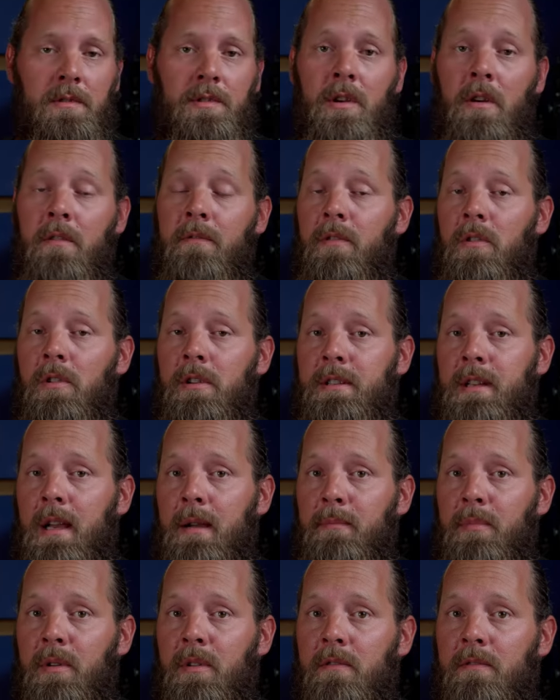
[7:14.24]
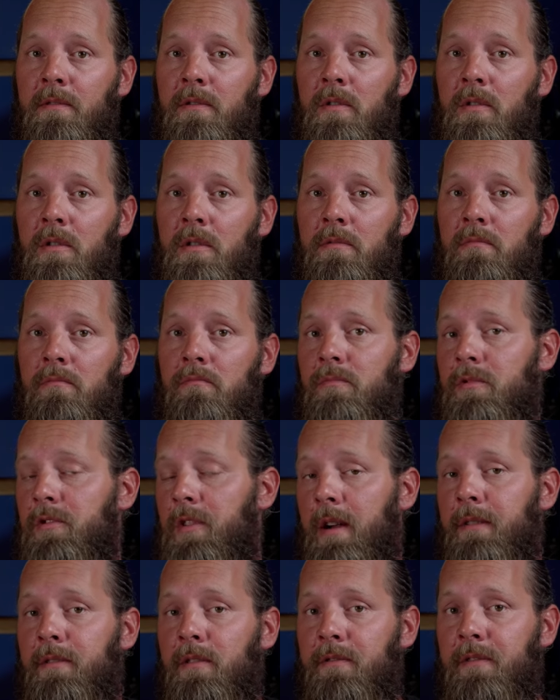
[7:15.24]
So for example, for
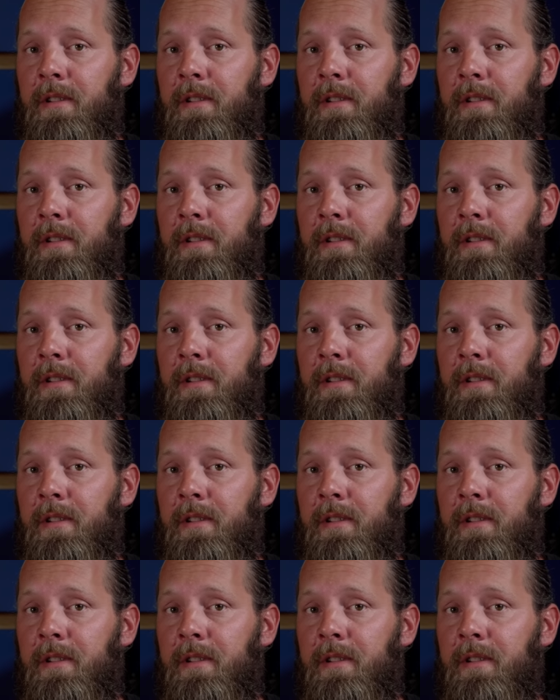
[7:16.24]
travel